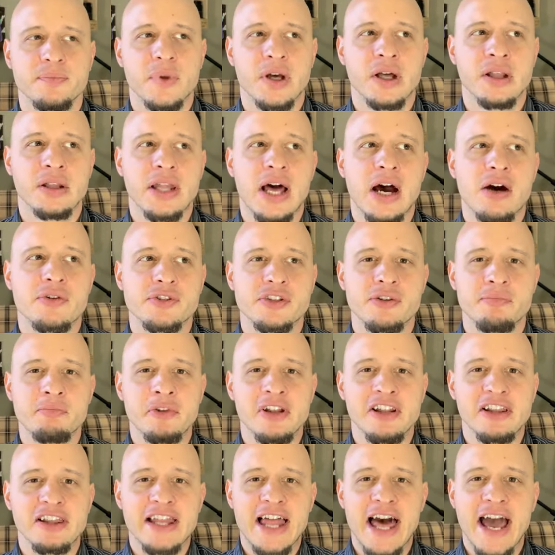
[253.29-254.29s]
allows them
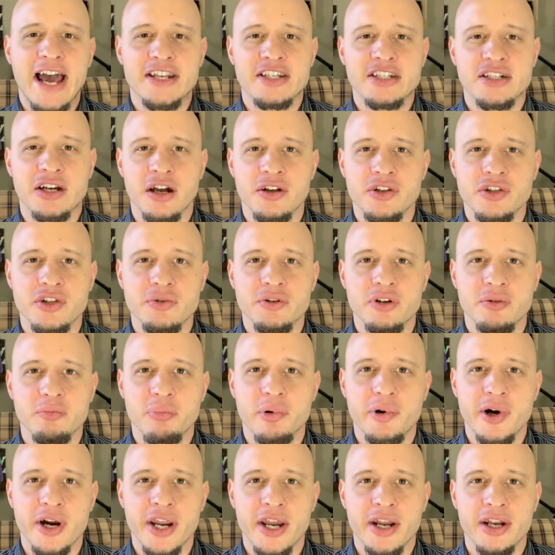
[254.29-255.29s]
to latch onto a
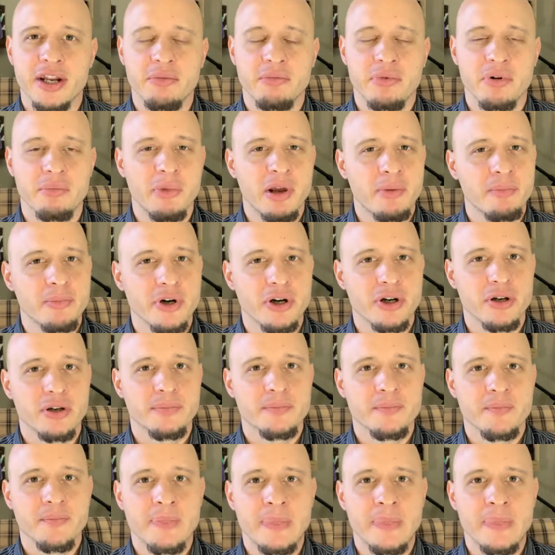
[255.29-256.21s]
brand and remember it.